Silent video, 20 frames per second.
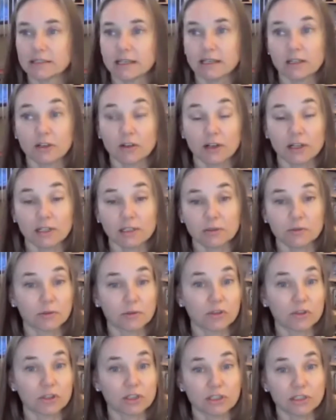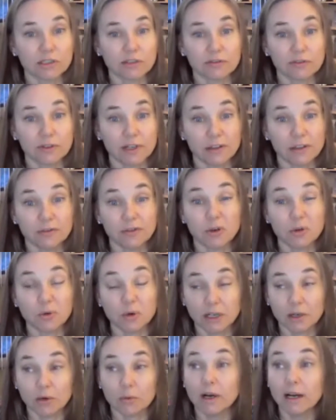integrated with Christian faith for
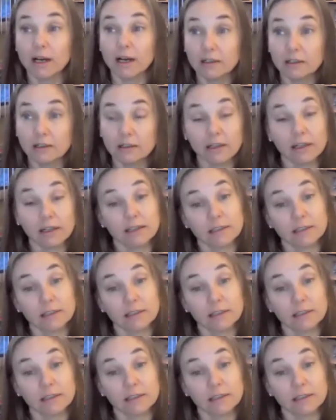quite a while